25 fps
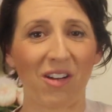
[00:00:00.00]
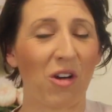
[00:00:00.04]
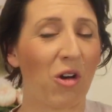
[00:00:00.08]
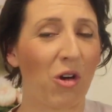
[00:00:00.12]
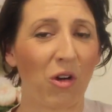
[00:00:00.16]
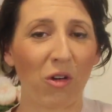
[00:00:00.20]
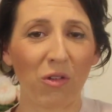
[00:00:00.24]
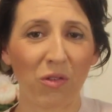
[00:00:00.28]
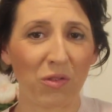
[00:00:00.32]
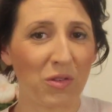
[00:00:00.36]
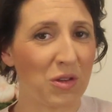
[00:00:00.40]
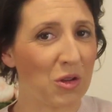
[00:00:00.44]

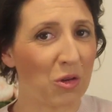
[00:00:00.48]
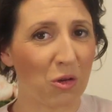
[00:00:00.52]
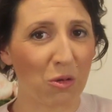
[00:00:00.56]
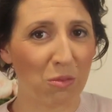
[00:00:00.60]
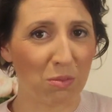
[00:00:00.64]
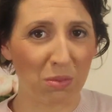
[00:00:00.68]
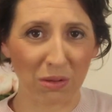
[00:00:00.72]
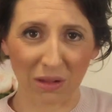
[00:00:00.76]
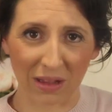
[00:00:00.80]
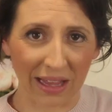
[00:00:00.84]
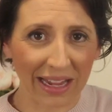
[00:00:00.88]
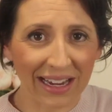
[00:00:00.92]
off your
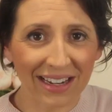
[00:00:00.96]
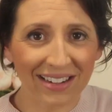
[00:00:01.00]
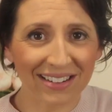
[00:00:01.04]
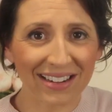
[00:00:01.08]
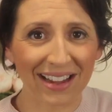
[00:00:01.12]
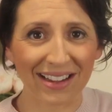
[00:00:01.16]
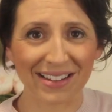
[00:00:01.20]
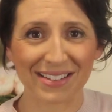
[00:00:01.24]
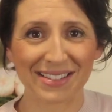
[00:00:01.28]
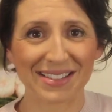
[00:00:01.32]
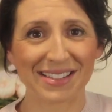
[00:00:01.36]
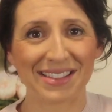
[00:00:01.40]
plate
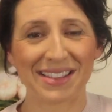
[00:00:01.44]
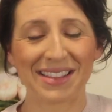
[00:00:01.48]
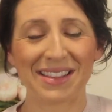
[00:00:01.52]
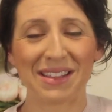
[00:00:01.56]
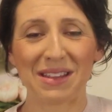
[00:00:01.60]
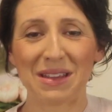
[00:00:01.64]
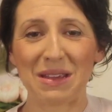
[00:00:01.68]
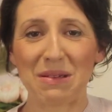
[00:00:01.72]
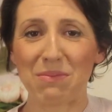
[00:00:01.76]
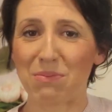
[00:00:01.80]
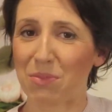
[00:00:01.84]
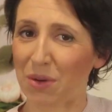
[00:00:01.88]
as
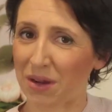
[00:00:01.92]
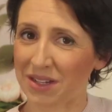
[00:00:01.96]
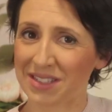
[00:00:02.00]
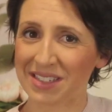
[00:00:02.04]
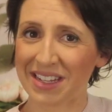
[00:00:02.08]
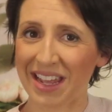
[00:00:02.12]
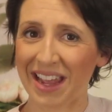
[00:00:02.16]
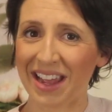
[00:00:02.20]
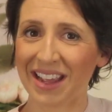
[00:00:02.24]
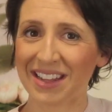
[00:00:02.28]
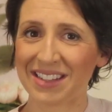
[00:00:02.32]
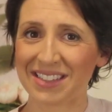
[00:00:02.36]
the
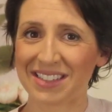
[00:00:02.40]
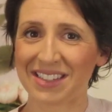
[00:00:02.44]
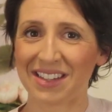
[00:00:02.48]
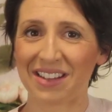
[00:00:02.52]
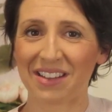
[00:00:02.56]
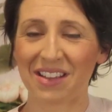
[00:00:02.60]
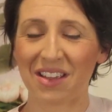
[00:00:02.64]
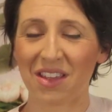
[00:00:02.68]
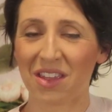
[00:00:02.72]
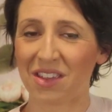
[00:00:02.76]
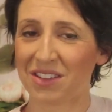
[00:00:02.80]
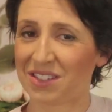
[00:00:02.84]
breast
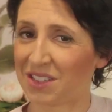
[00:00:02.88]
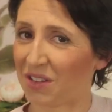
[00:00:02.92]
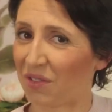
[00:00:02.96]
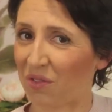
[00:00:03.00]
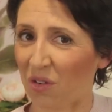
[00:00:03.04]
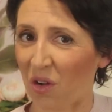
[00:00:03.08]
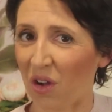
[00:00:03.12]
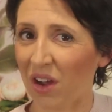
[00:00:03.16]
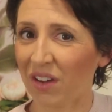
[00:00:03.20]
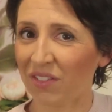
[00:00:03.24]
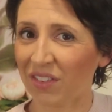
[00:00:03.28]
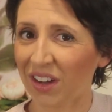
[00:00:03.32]
cancer
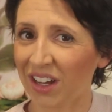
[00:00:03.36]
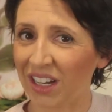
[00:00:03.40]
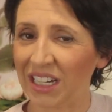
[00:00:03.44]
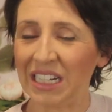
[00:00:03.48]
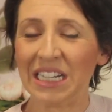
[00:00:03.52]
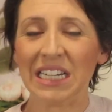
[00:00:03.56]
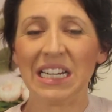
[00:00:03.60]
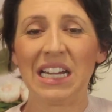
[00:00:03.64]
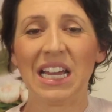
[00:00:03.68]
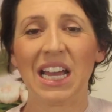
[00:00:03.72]
survivor,